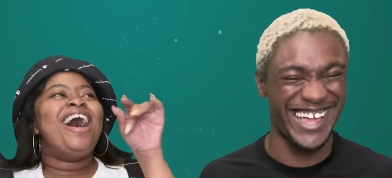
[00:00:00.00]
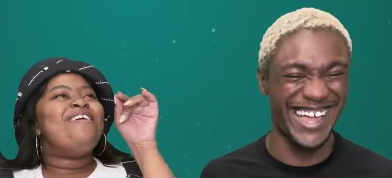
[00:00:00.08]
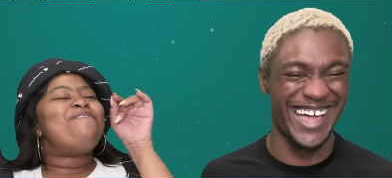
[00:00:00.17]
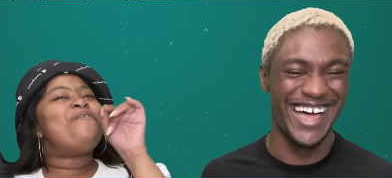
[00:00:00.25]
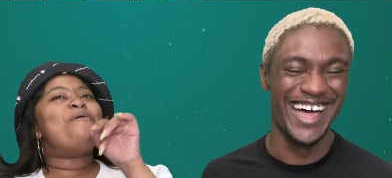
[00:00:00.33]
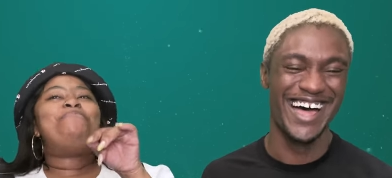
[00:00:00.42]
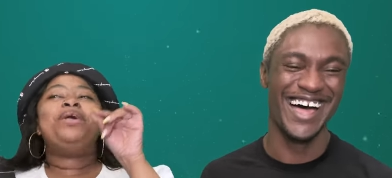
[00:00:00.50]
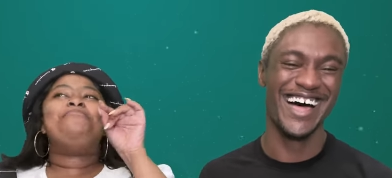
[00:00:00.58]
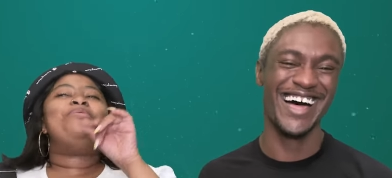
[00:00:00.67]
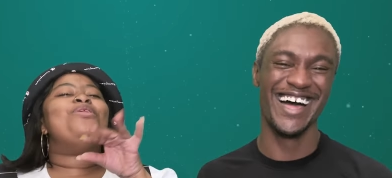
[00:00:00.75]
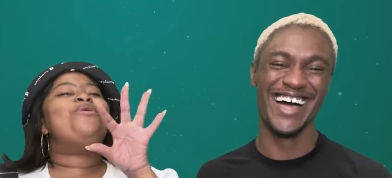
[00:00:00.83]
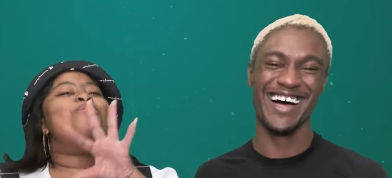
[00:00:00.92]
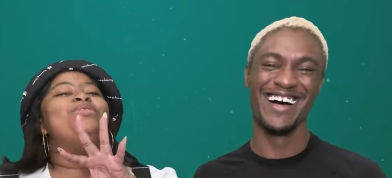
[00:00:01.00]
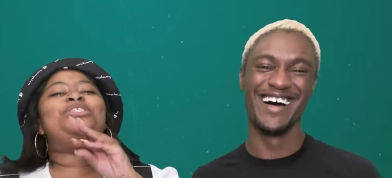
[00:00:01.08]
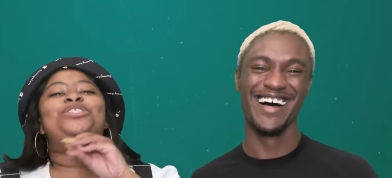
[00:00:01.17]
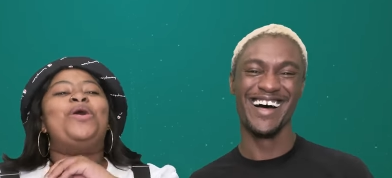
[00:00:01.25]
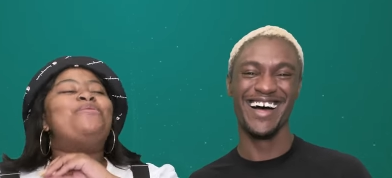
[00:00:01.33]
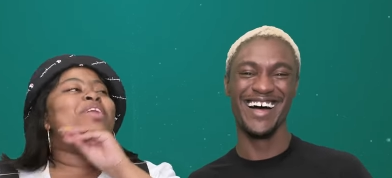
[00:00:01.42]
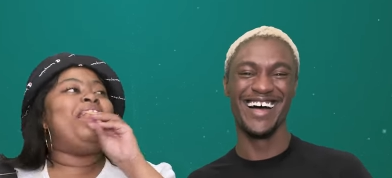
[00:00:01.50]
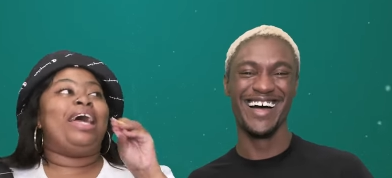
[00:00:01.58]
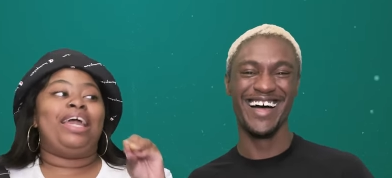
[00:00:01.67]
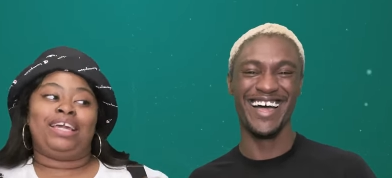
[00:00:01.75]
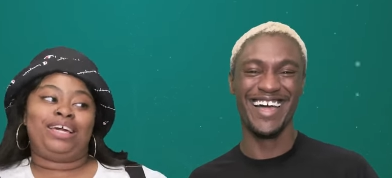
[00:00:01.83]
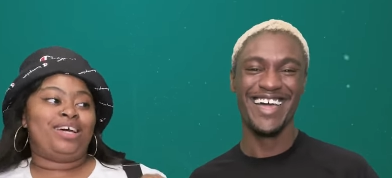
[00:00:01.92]
Speaker 1: for people who don't
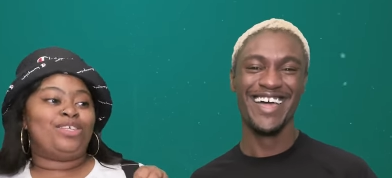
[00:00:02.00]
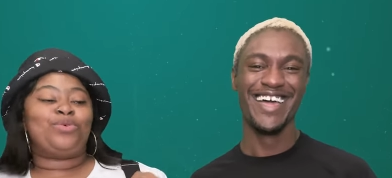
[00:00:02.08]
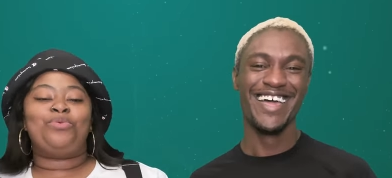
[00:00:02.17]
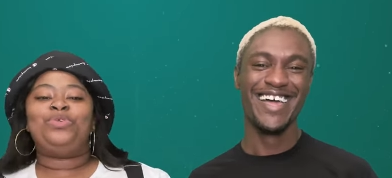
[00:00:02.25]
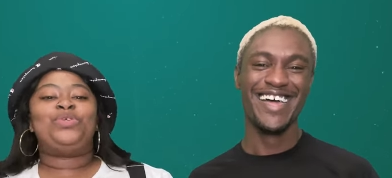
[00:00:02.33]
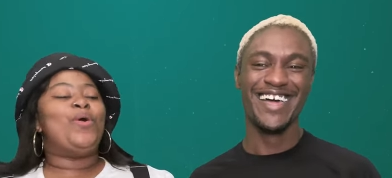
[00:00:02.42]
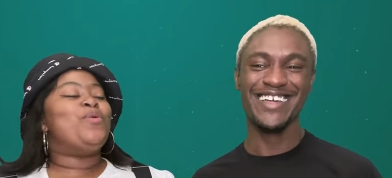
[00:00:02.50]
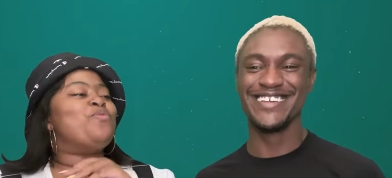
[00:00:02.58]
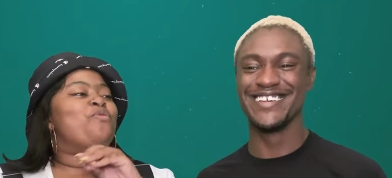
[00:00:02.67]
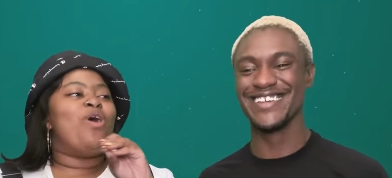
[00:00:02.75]
like us, who don't